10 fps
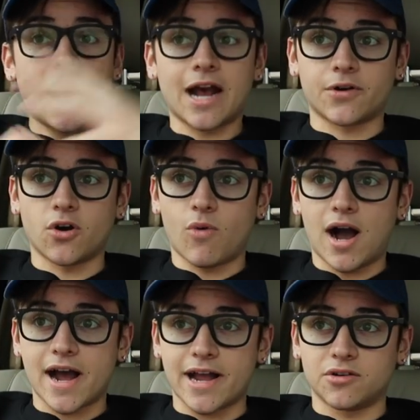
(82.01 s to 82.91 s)
I don't know
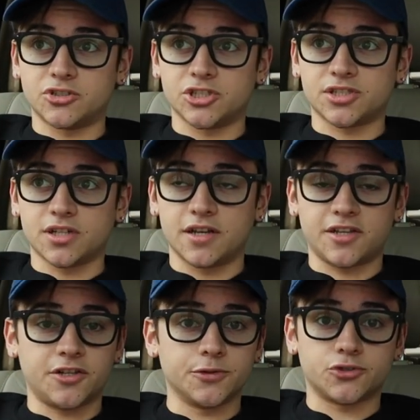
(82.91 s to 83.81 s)
why, I was just a
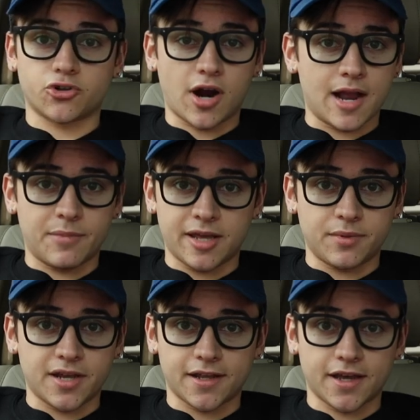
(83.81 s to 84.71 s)
huge
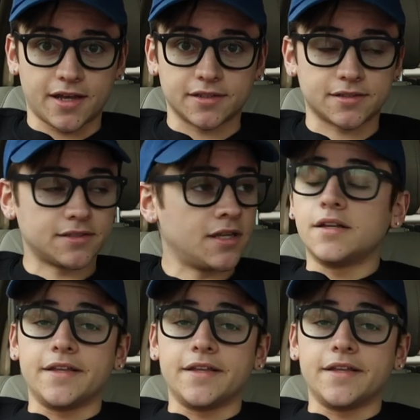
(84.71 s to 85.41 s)
crybaby, I guess.